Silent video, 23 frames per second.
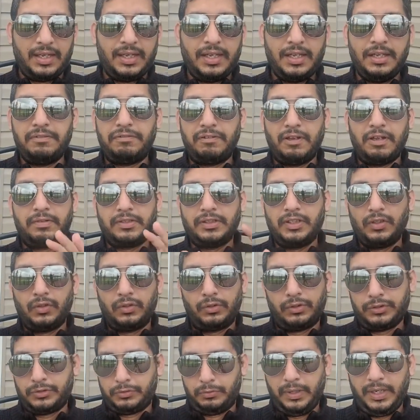if everything
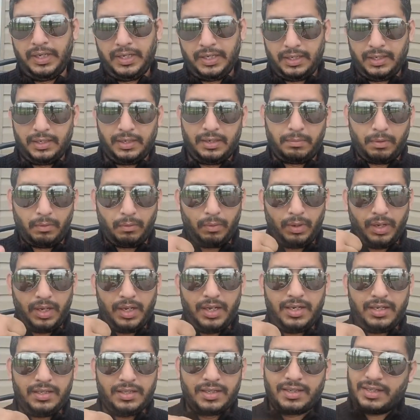goes well. Number
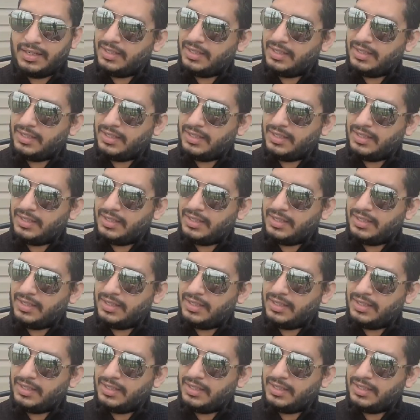1,